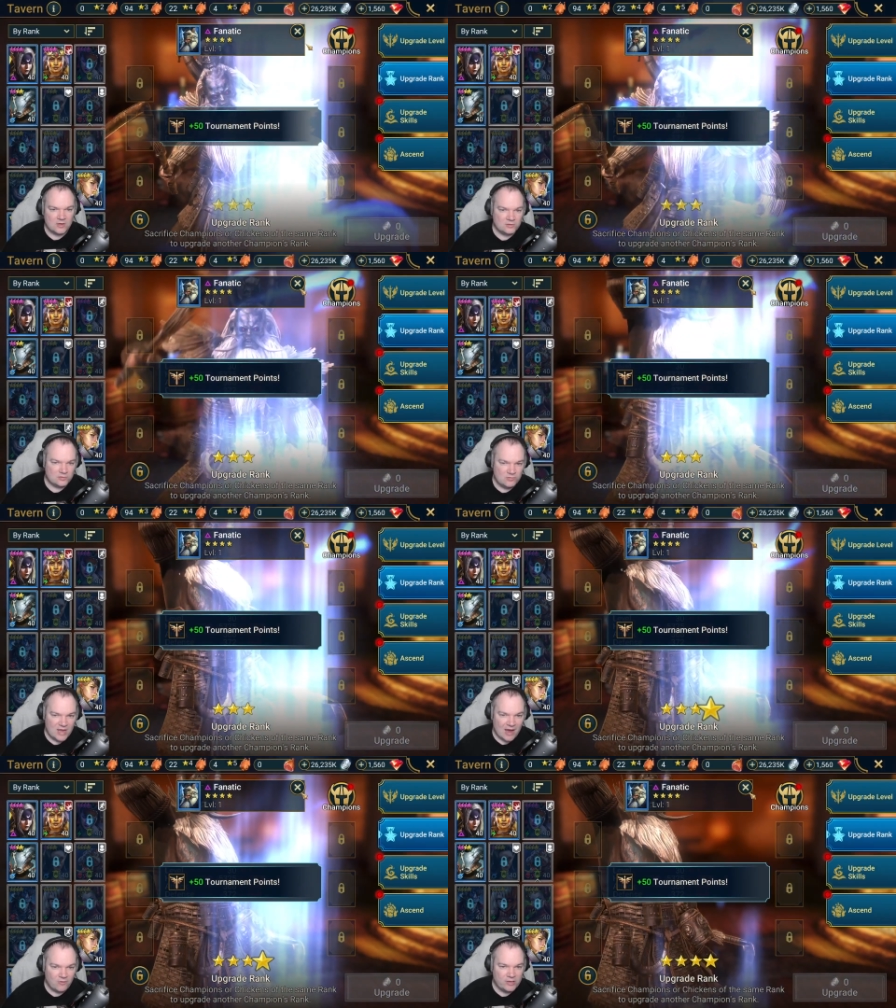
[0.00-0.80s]
So
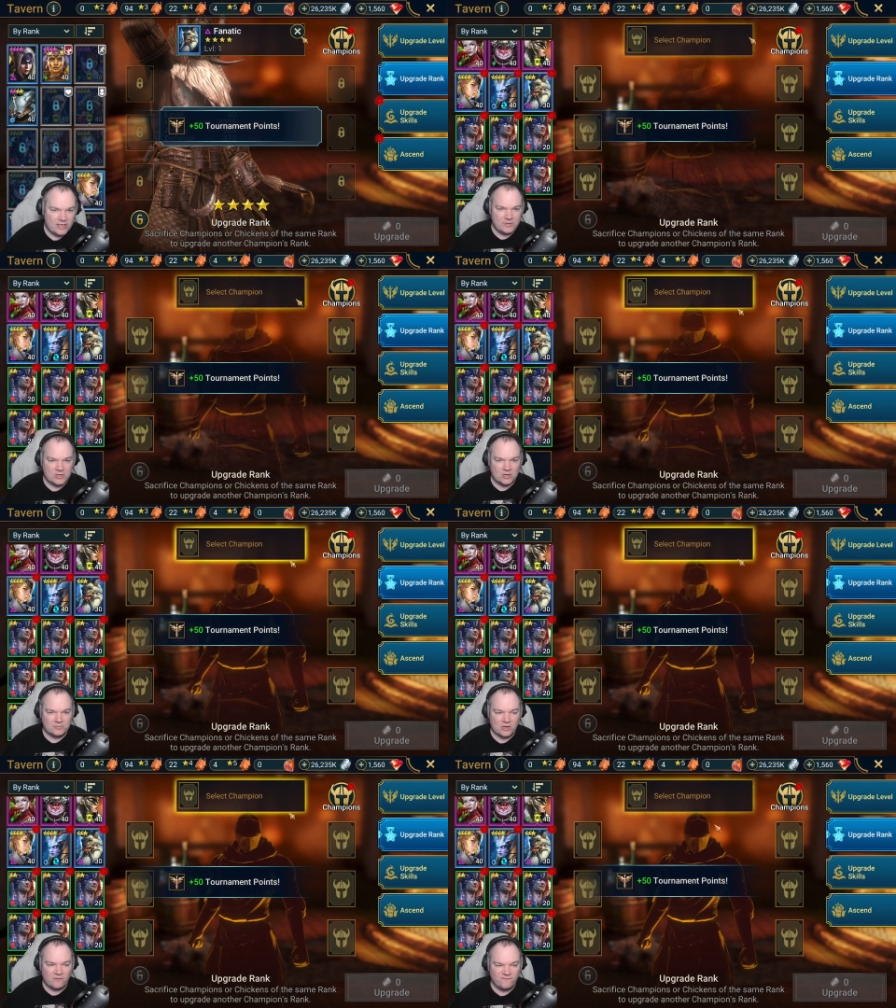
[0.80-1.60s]
now he
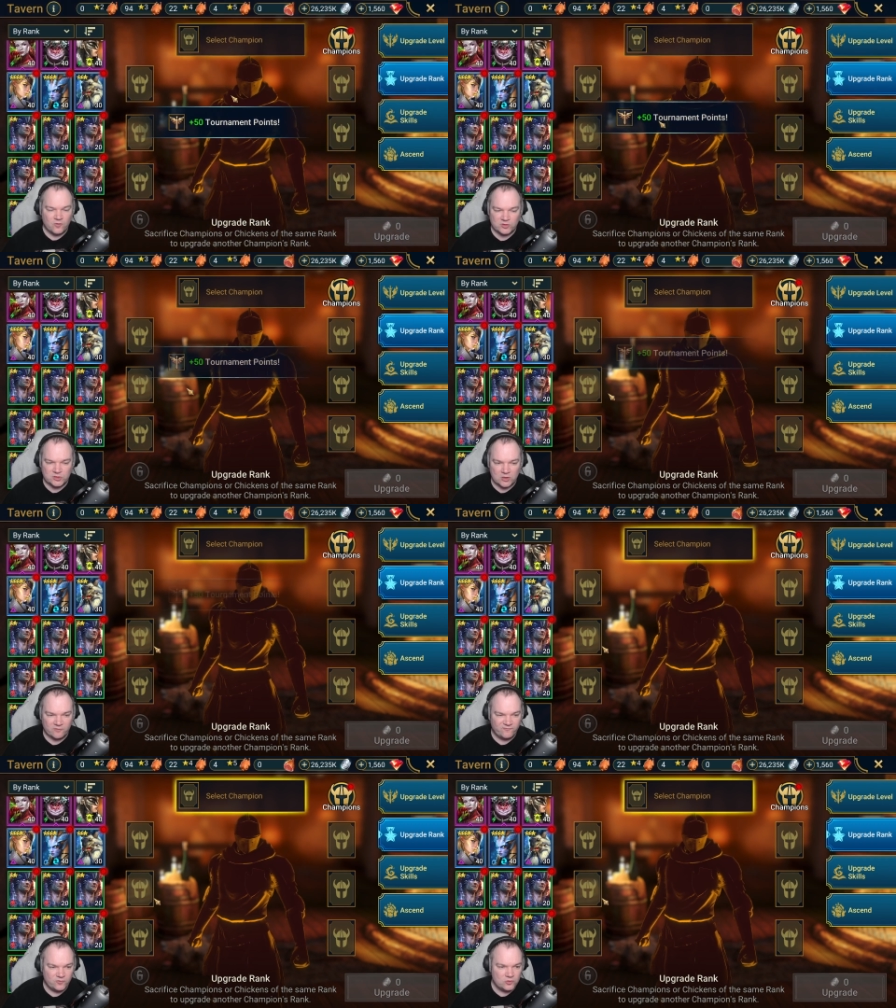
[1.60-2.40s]
becomes a 4-star
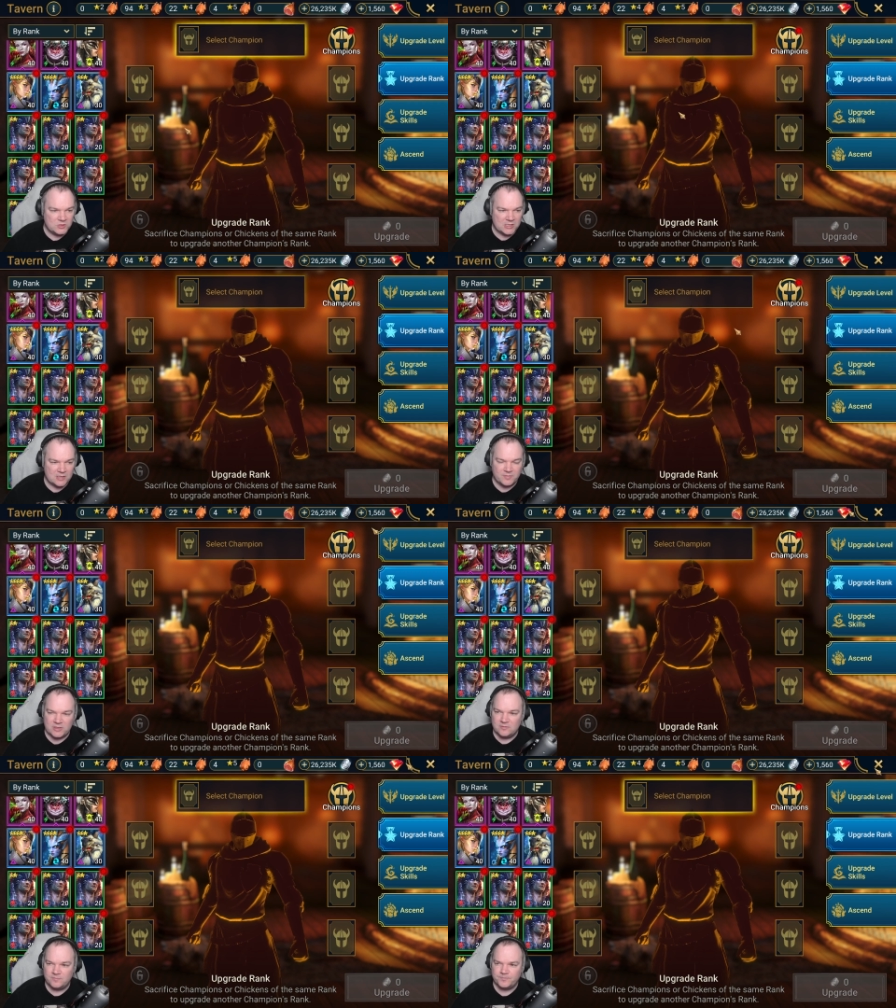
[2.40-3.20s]
food champion.